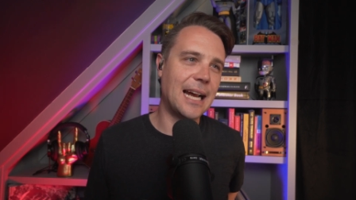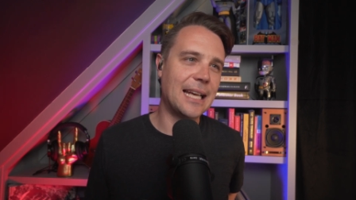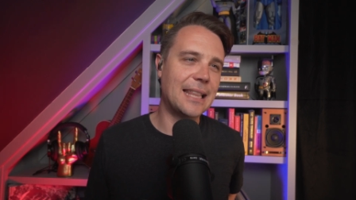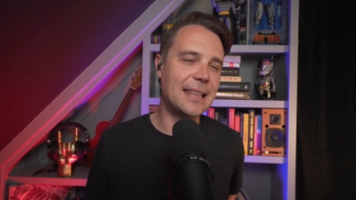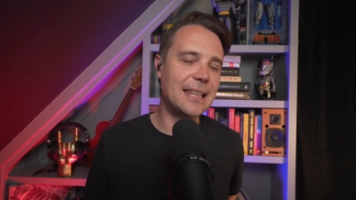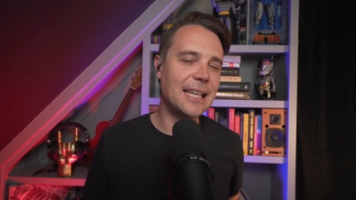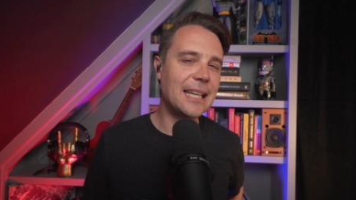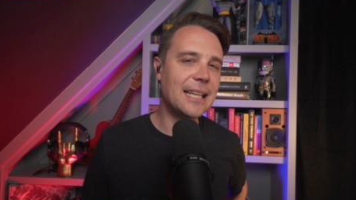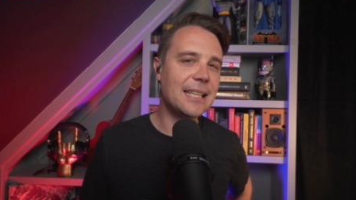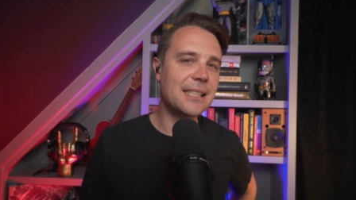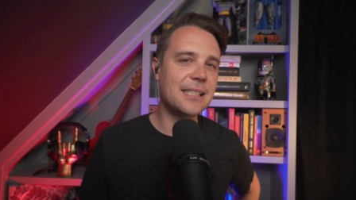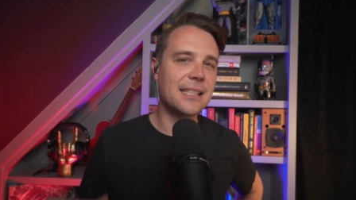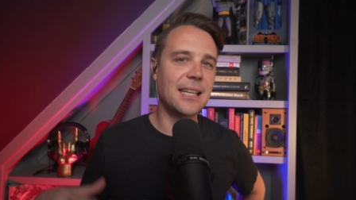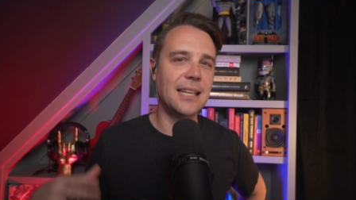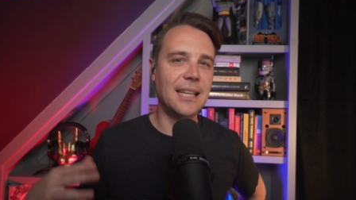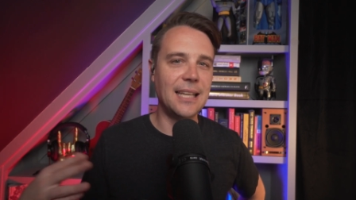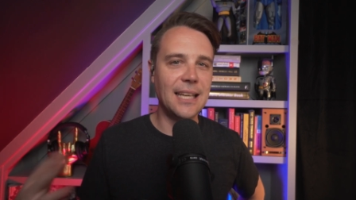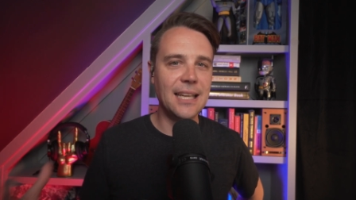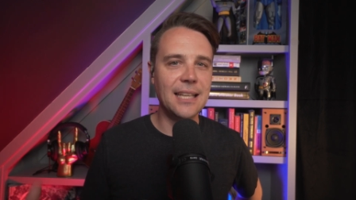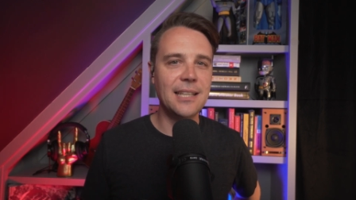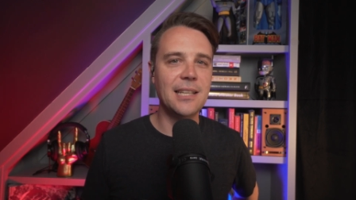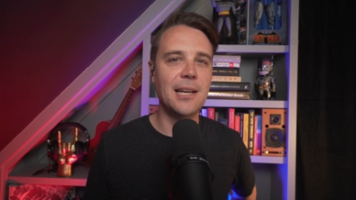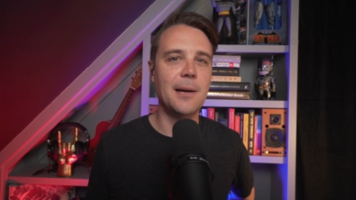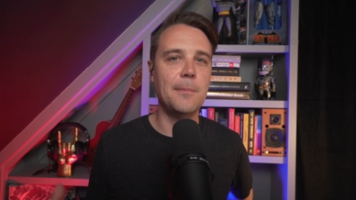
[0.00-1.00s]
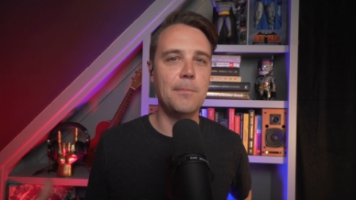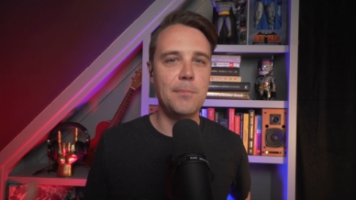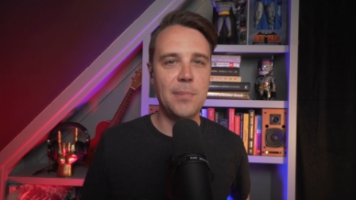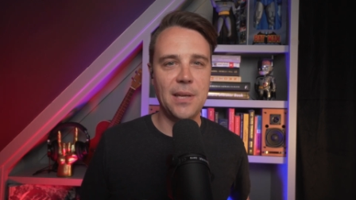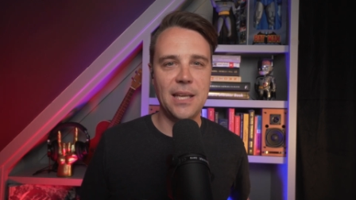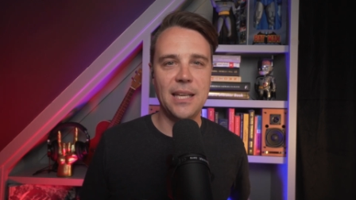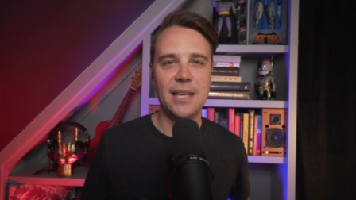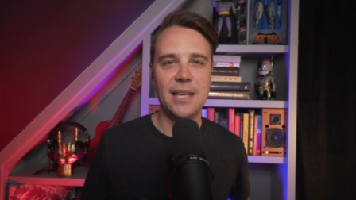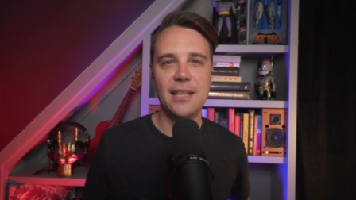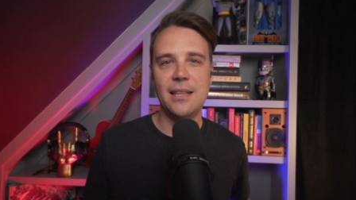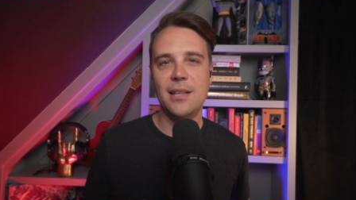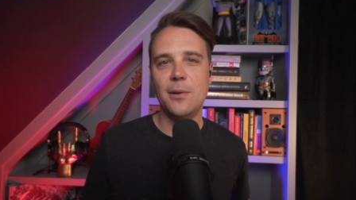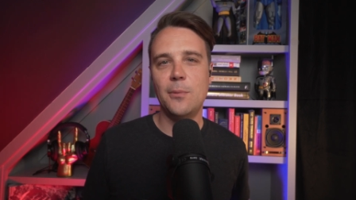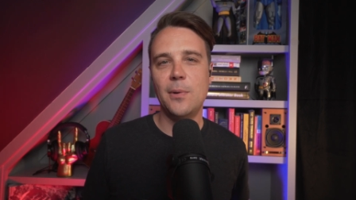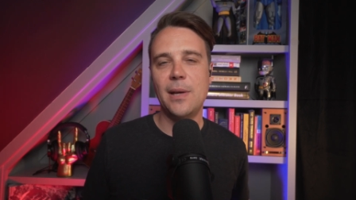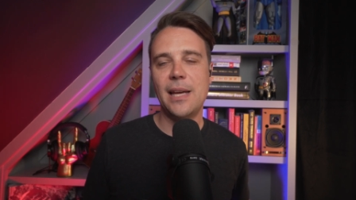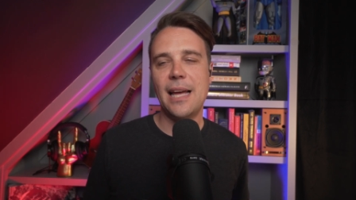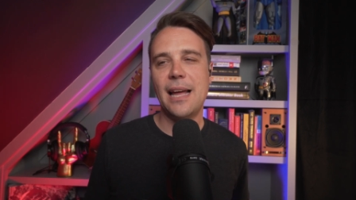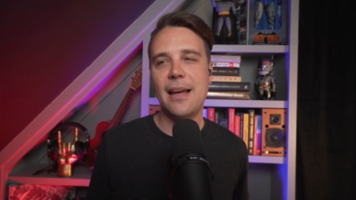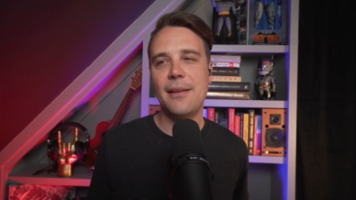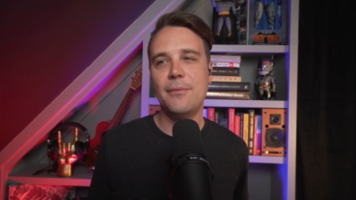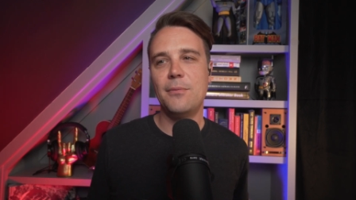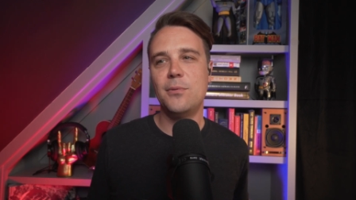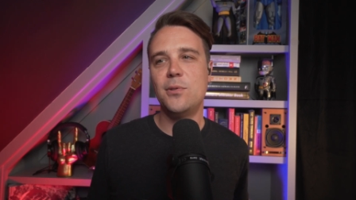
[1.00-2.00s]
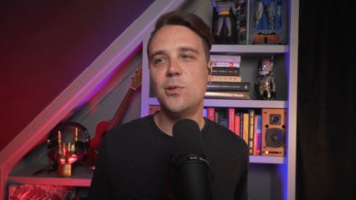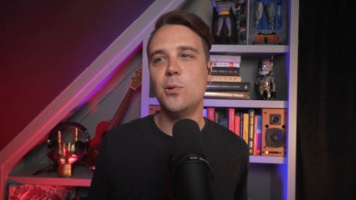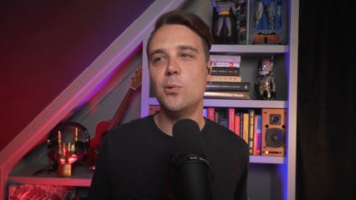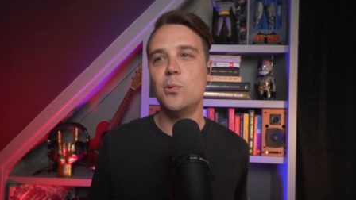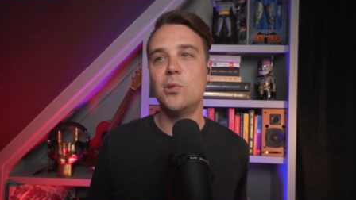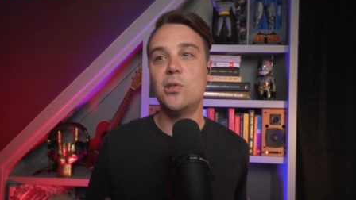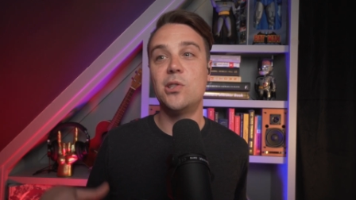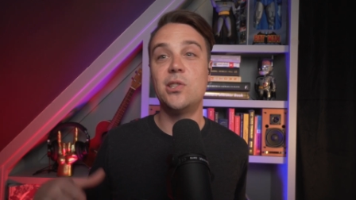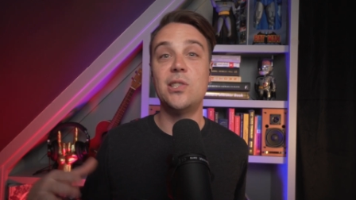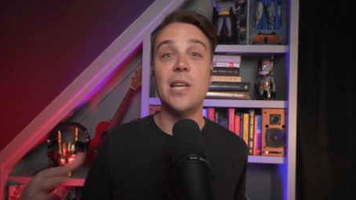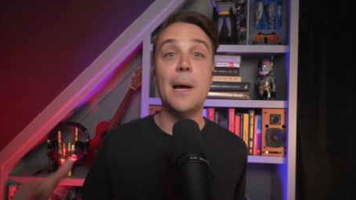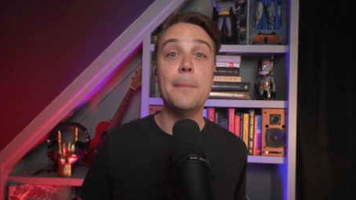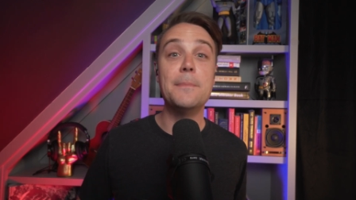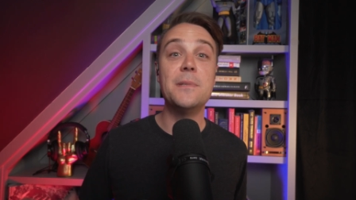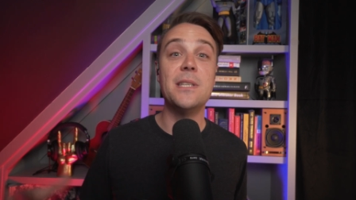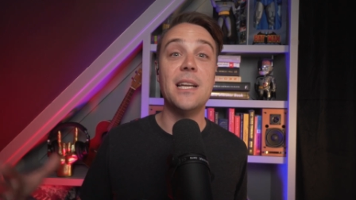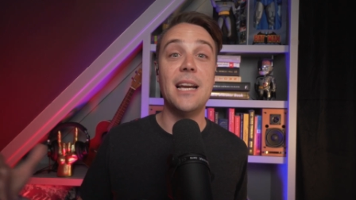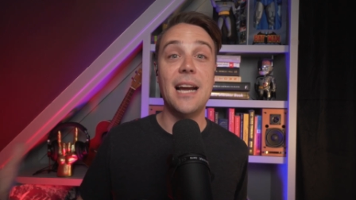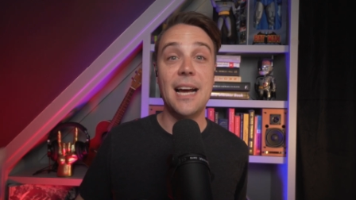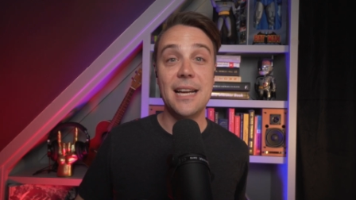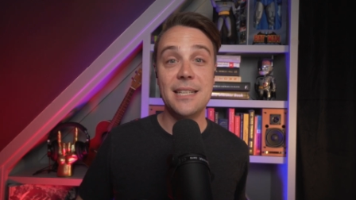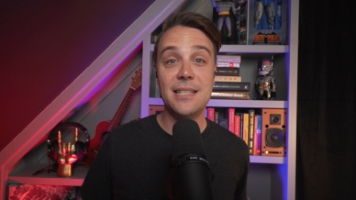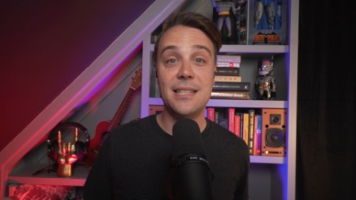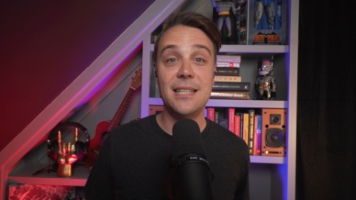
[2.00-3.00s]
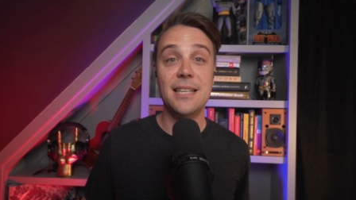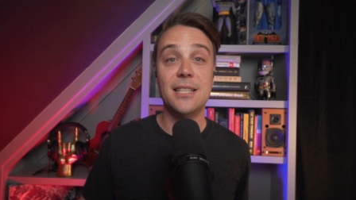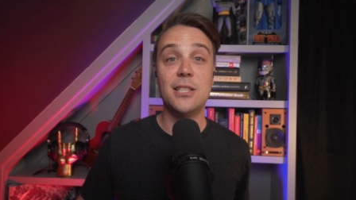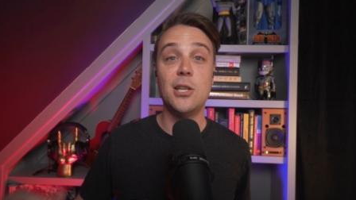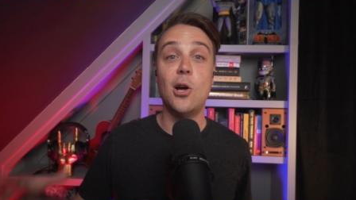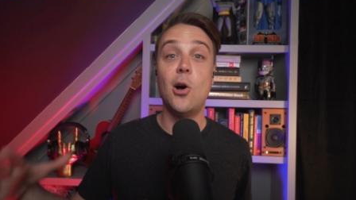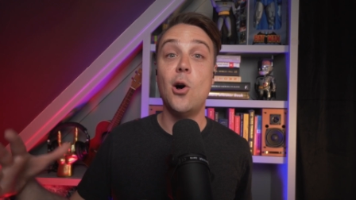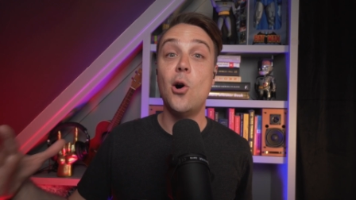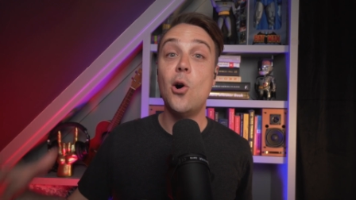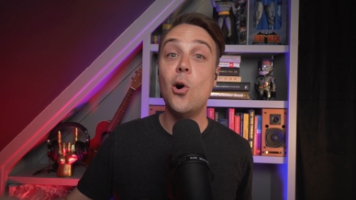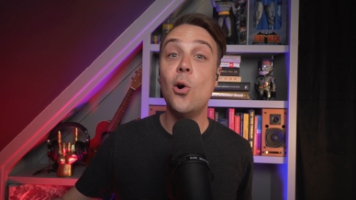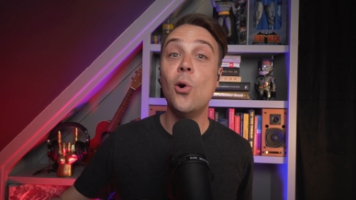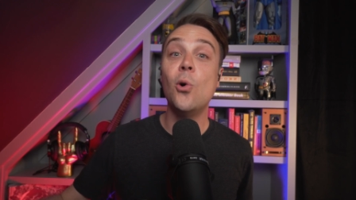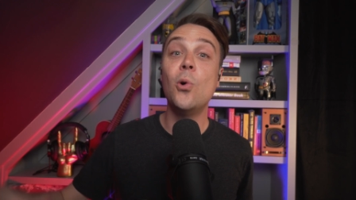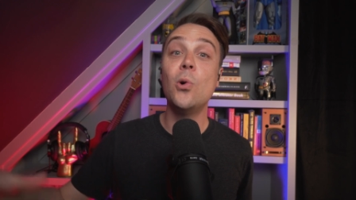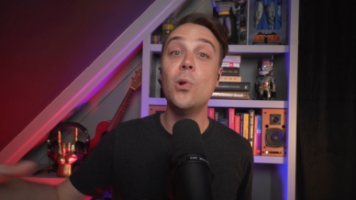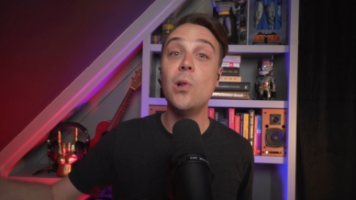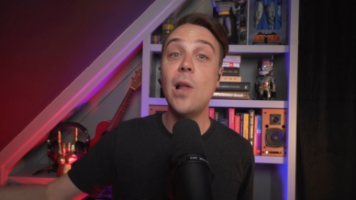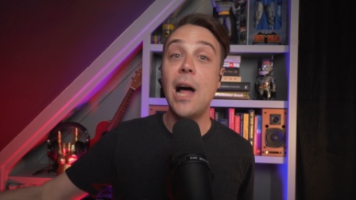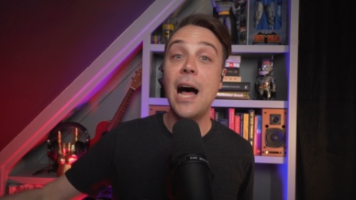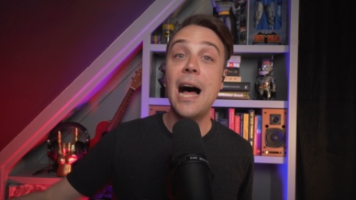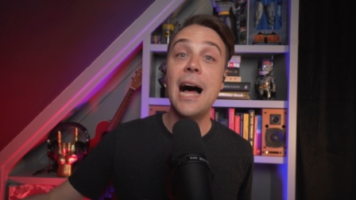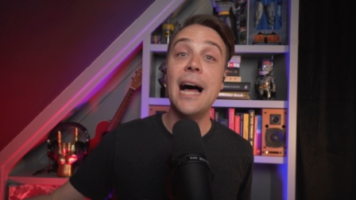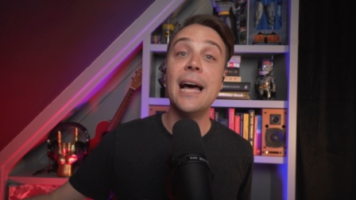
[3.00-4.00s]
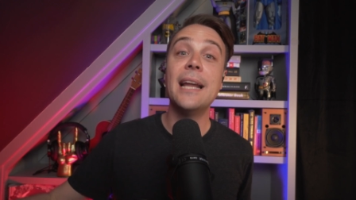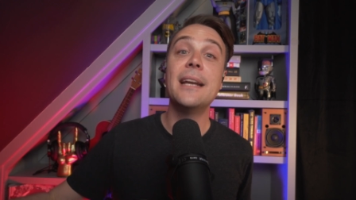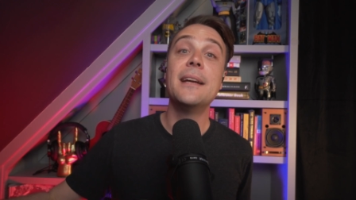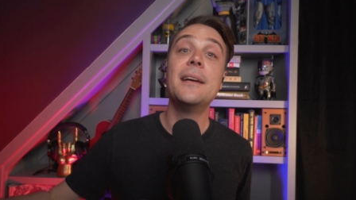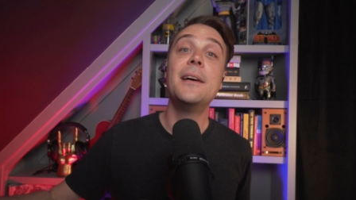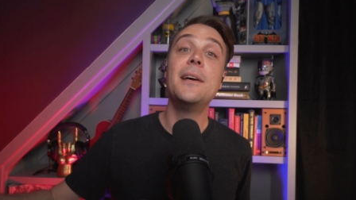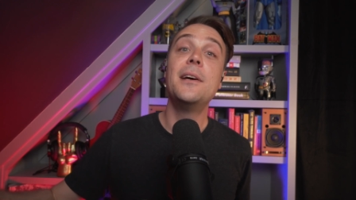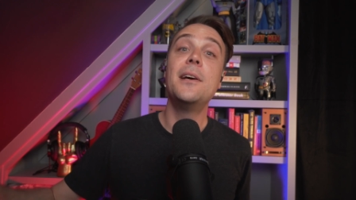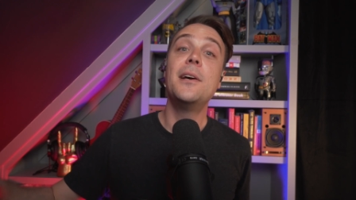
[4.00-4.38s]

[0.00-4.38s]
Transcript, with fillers: I think it's going to end up being that we have to subsidize this a whole lot